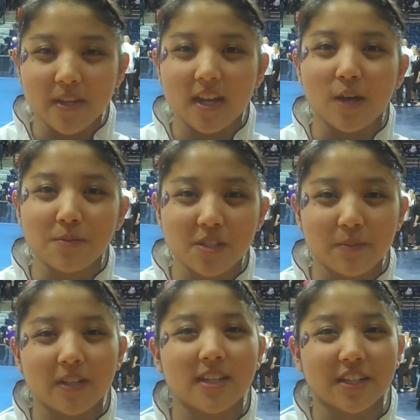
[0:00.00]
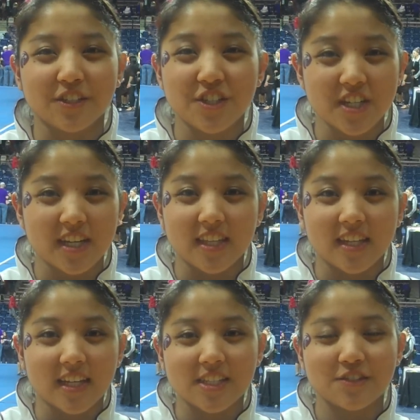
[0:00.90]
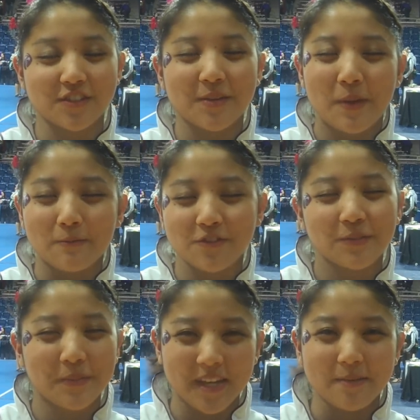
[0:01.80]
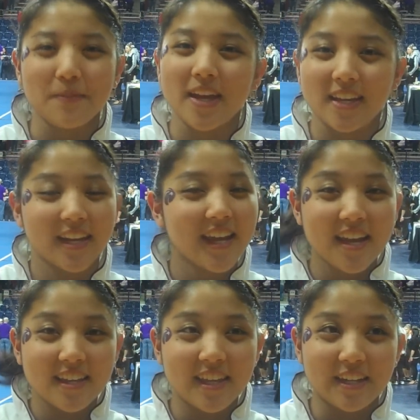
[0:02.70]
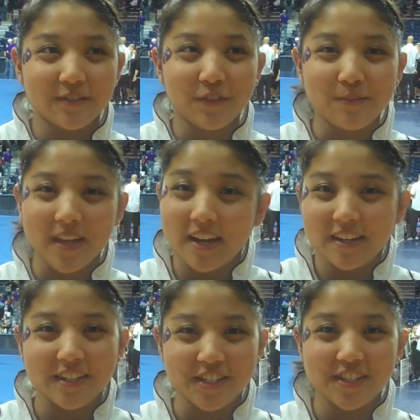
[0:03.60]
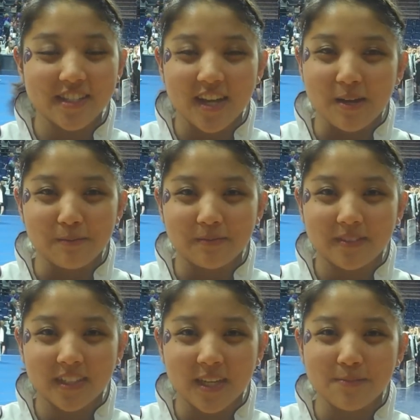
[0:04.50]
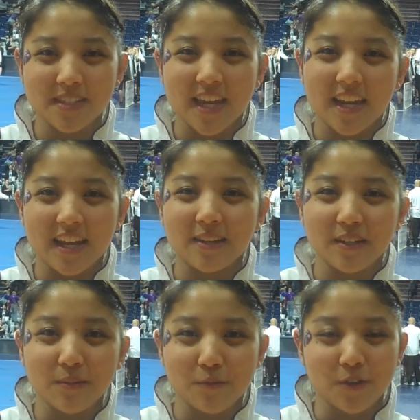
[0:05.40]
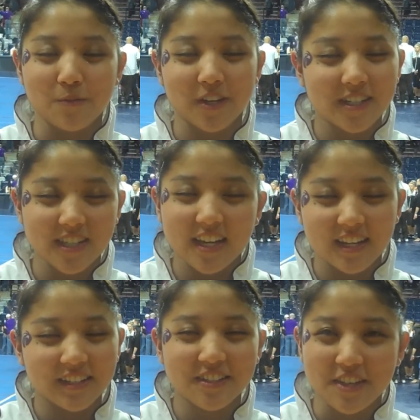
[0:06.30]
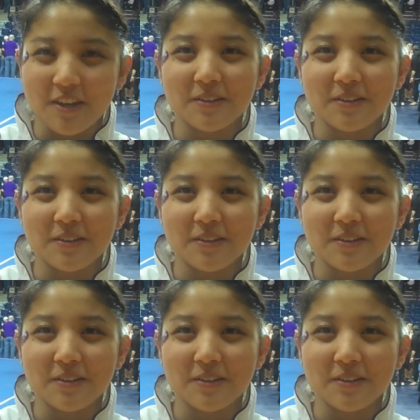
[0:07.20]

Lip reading: It helps to build energy and then gets us really pumped for beam, and then from there it just keeps getting more and more exciting. So.